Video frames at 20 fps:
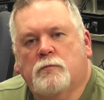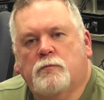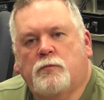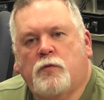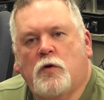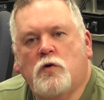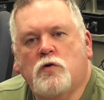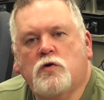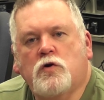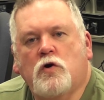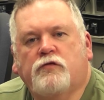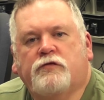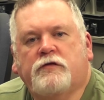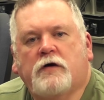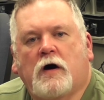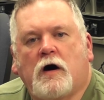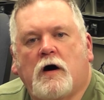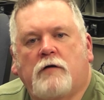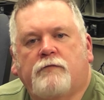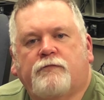Poe goes
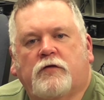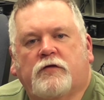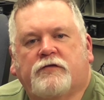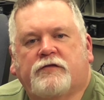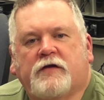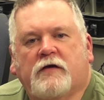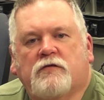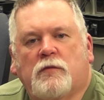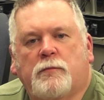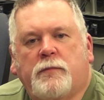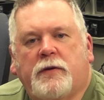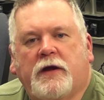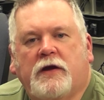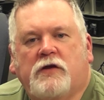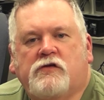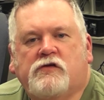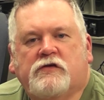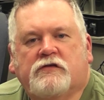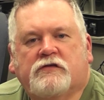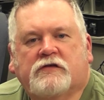on for several
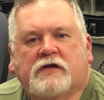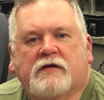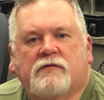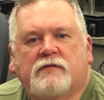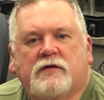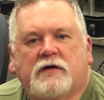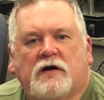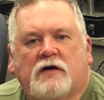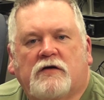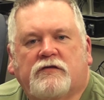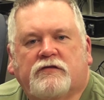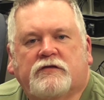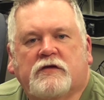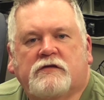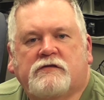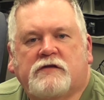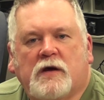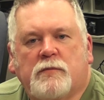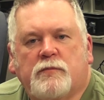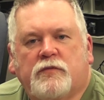pages giving us
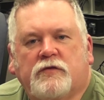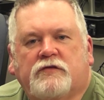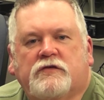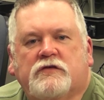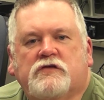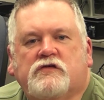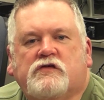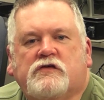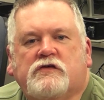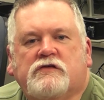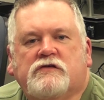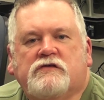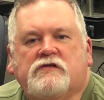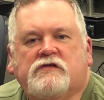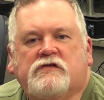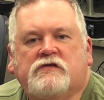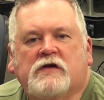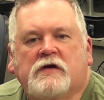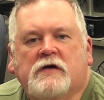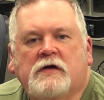the
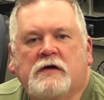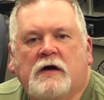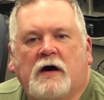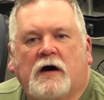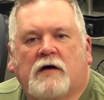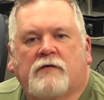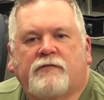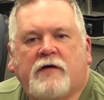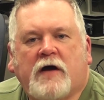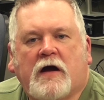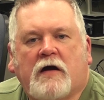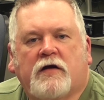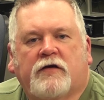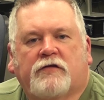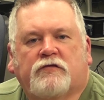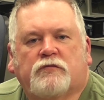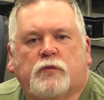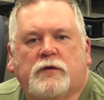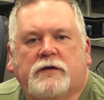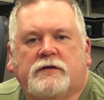depositions of
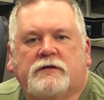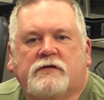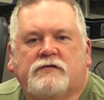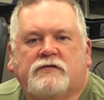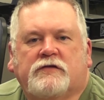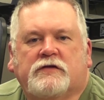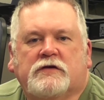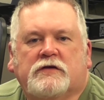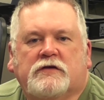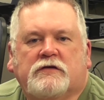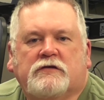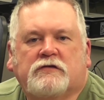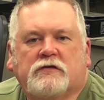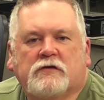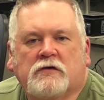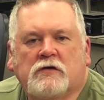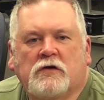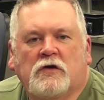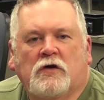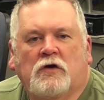various
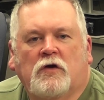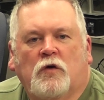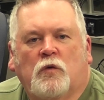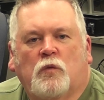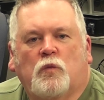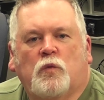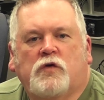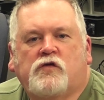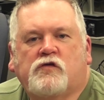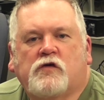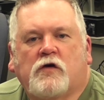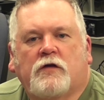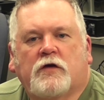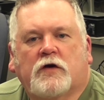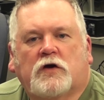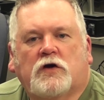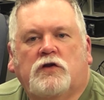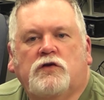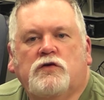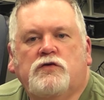witnesses, which are
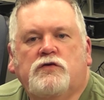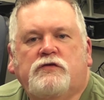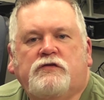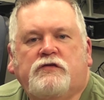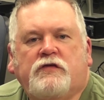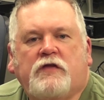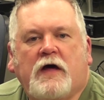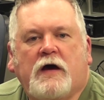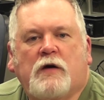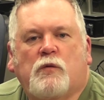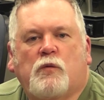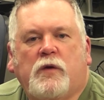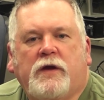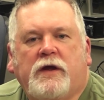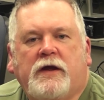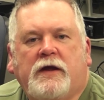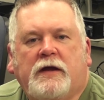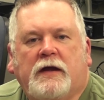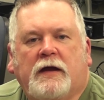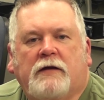the clues that
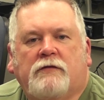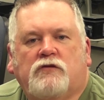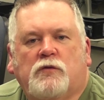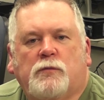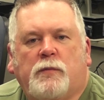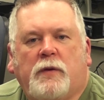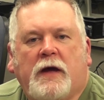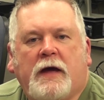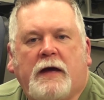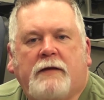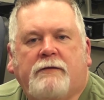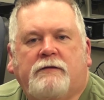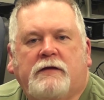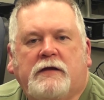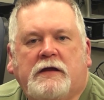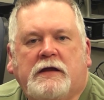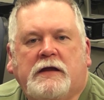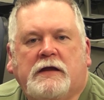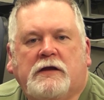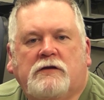we and Dupin
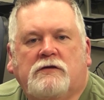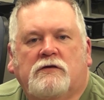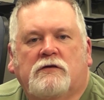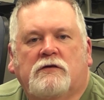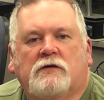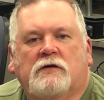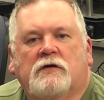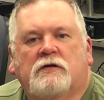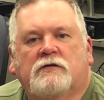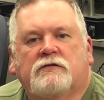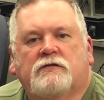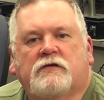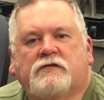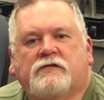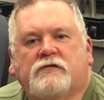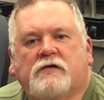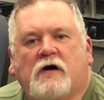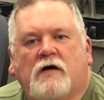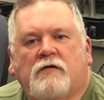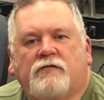need to
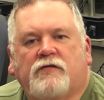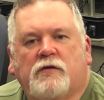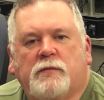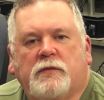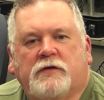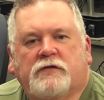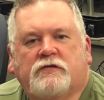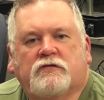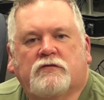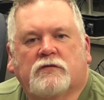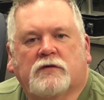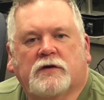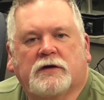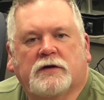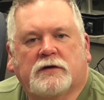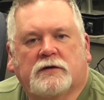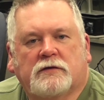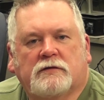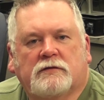solve the mystery.